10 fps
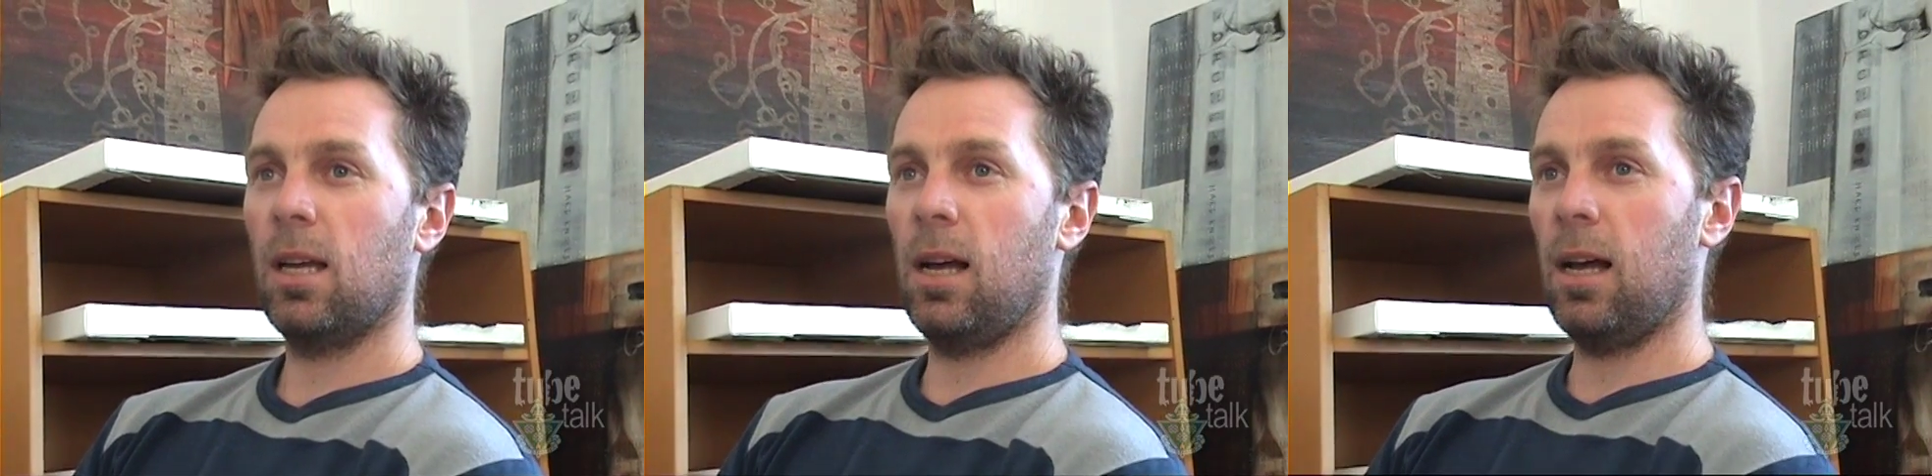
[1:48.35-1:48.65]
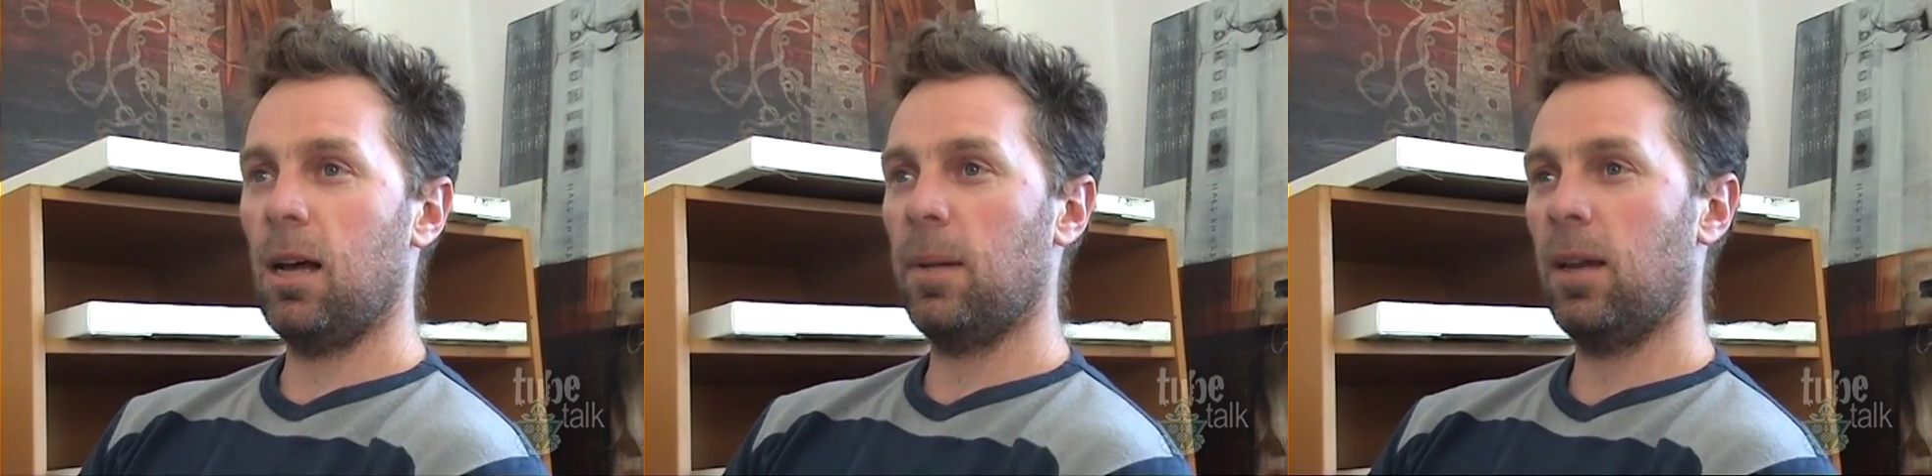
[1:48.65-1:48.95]

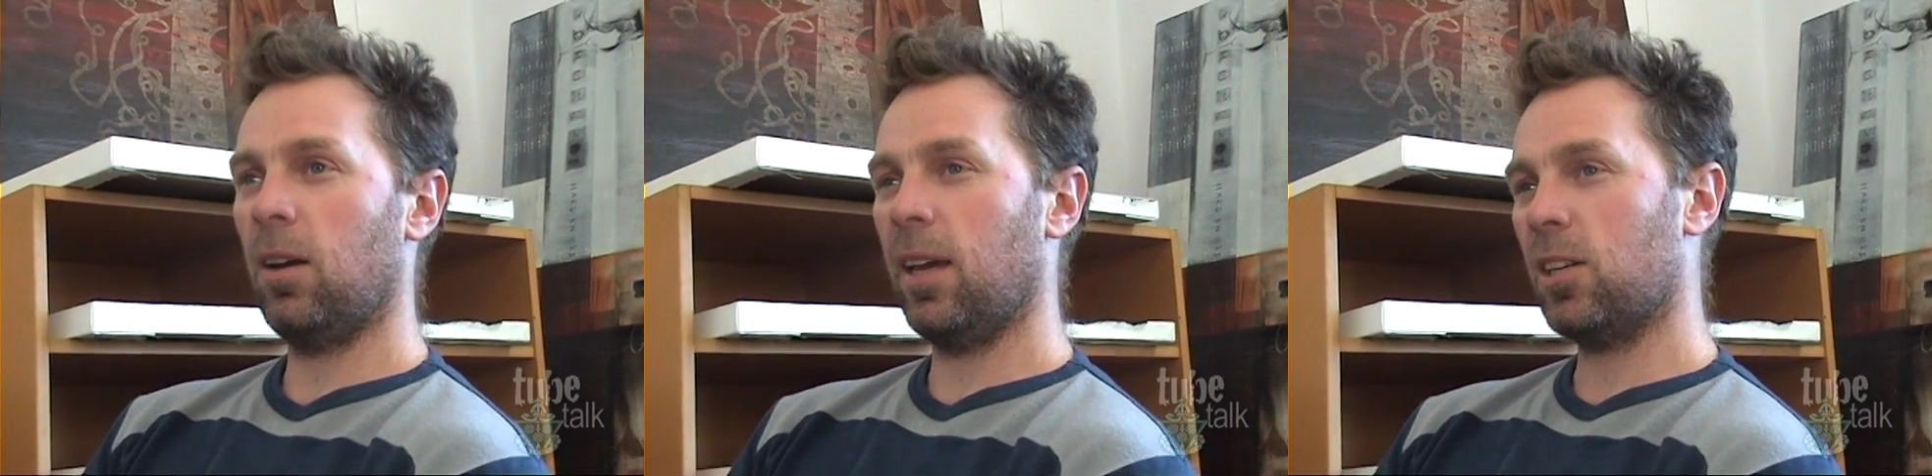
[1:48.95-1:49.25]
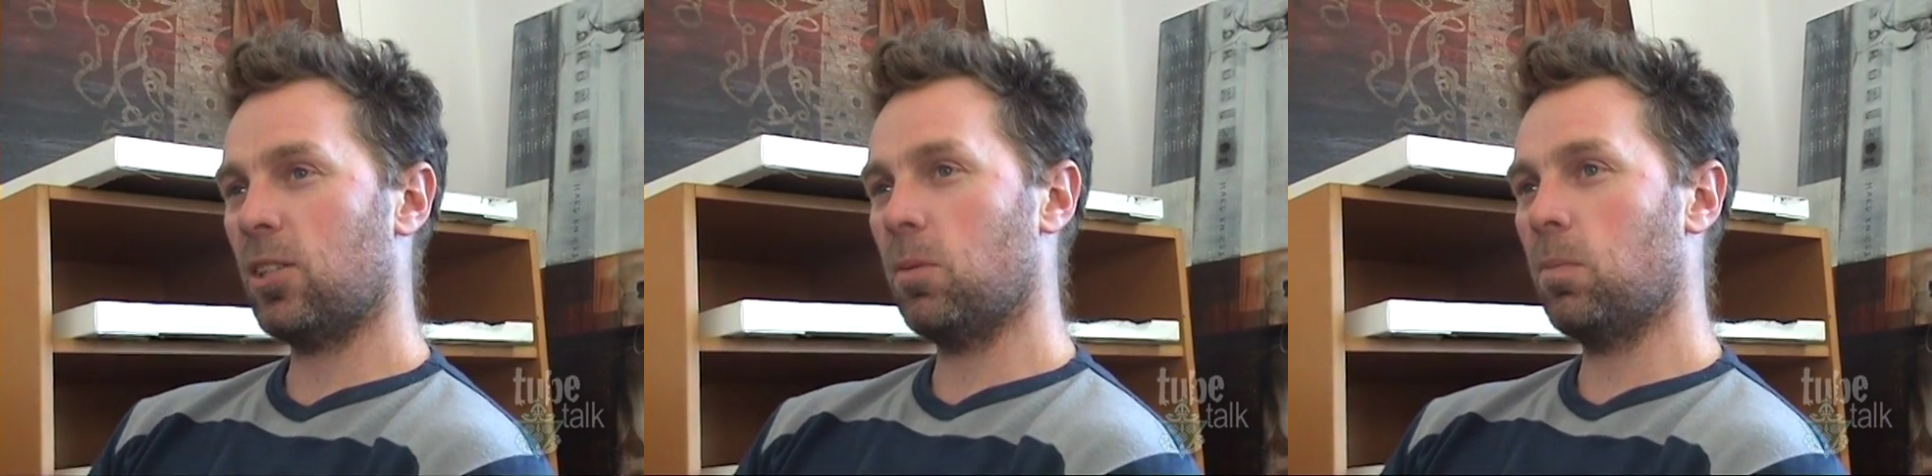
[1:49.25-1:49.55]
Um, and I
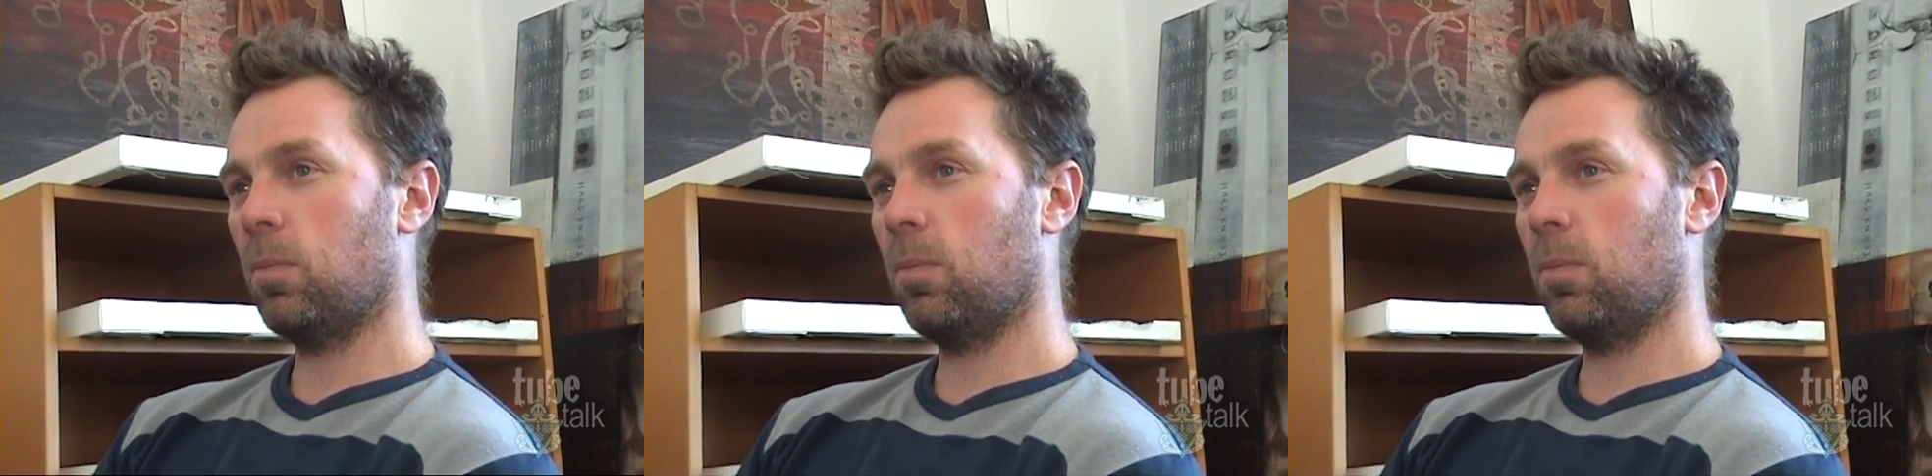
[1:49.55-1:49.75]
actually,